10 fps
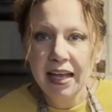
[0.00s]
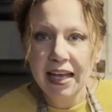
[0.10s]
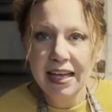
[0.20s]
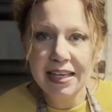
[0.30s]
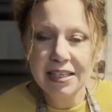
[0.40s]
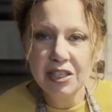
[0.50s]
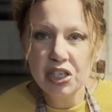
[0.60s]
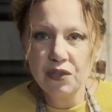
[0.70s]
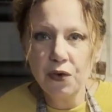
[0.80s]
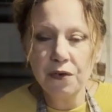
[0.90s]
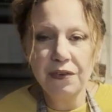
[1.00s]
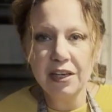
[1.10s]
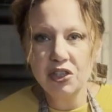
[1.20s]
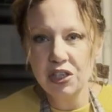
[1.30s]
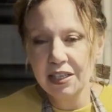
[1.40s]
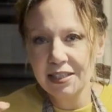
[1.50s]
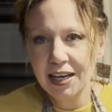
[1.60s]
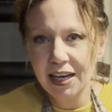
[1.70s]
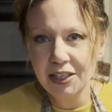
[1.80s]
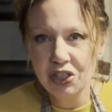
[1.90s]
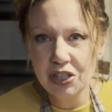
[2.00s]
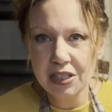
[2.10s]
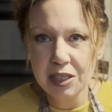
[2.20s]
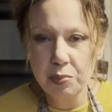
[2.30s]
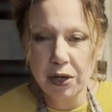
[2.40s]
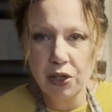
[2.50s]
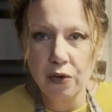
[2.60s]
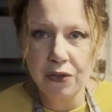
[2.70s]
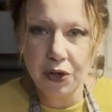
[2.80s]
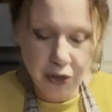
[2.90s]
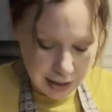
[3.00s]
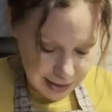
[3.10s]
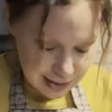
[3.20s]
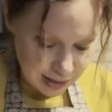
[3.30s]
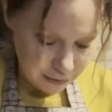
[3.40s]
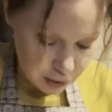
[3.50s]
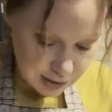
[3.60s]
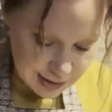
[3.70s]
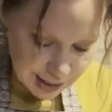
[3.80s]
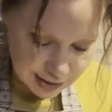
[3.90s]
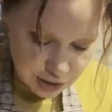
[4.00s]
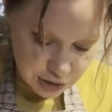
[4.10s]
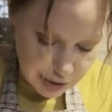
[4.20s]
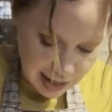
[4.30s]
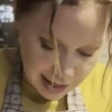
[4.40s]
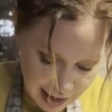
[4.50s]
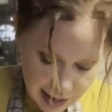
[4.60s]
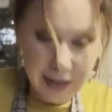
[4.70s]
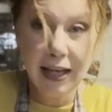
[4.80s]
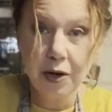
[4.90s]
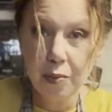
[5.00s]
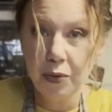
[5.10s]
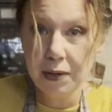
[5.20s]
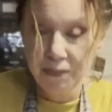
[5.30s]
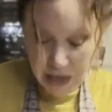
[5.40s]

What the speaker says: is just for a finishing touch to sprinkle over the cookies if you decide to do that at a later point.